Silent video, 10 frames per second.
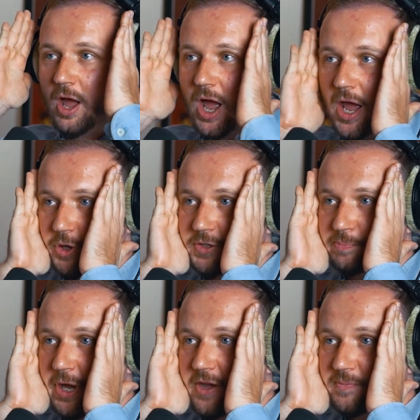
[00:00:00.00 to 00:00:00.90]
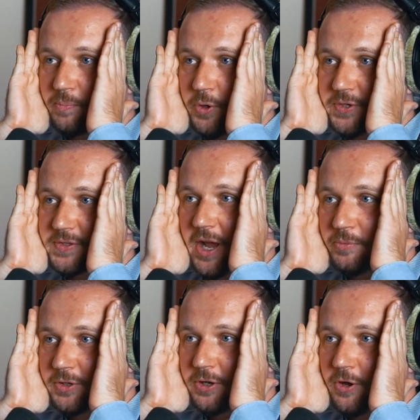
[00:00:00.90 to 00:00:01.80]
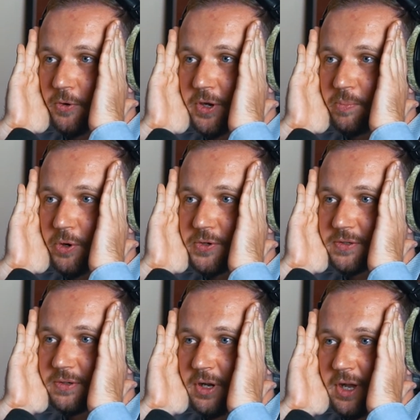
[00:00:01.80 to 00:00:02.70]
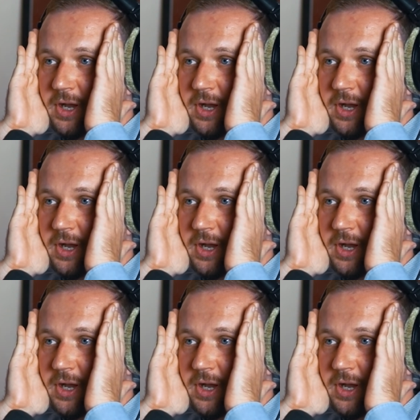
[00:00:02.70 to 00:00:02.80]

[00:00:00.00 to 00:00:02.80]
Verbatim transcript: i'm not a python person i'm not a coding person